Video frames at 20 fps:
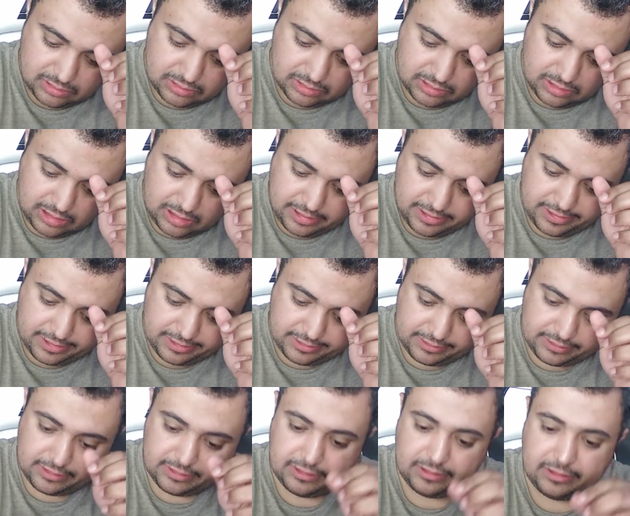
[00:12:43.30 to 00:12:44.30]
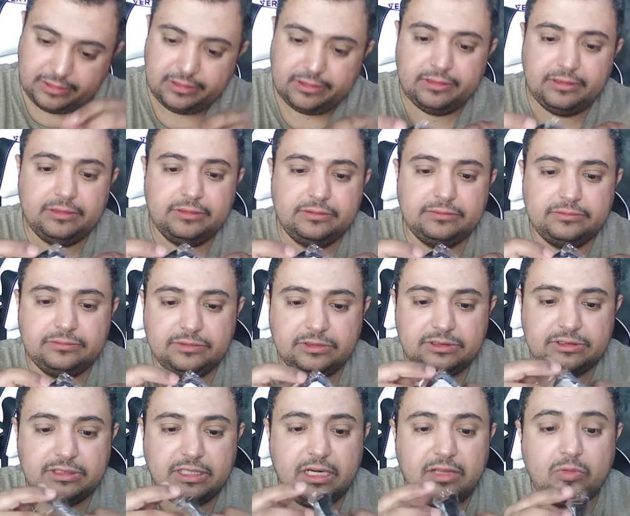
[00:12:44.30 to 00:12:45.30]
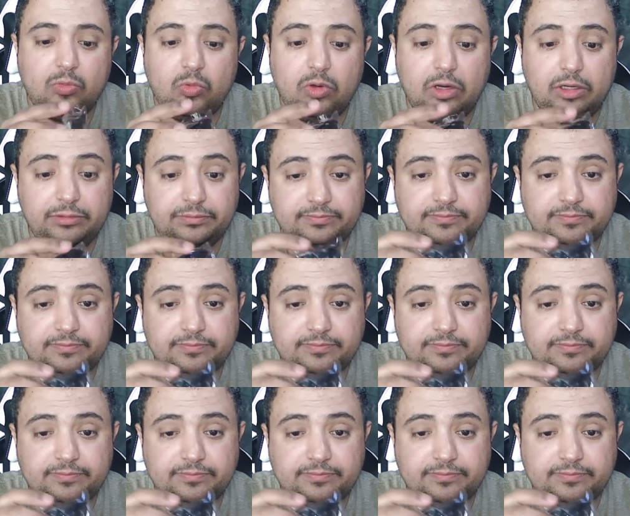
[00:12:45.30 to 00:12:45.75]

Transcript: And it's another one.